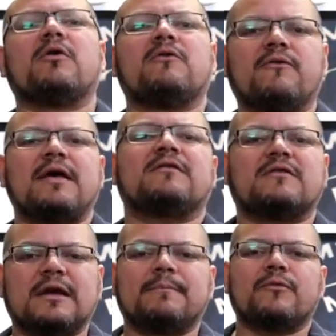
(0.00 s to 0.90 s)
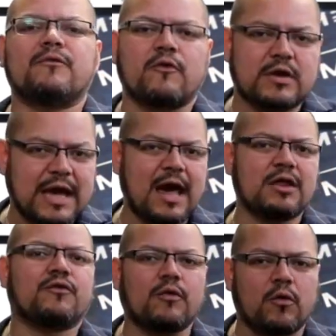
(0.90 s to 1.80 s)
are investing for
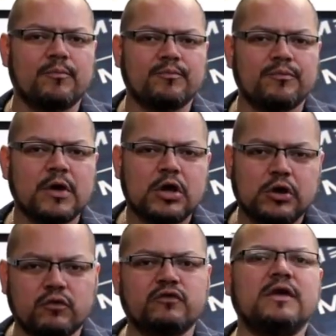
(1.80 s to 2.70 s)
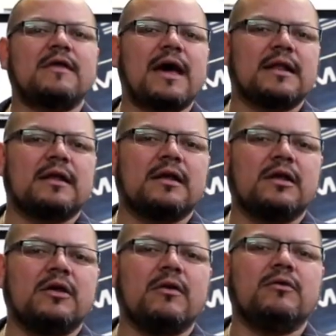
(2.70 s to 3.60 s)
cash flow, you'll see that
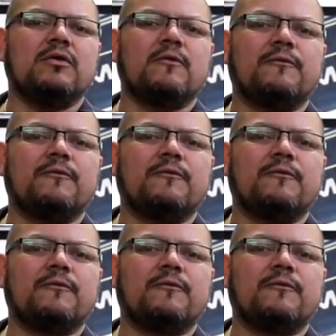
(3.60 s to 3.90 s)
you'll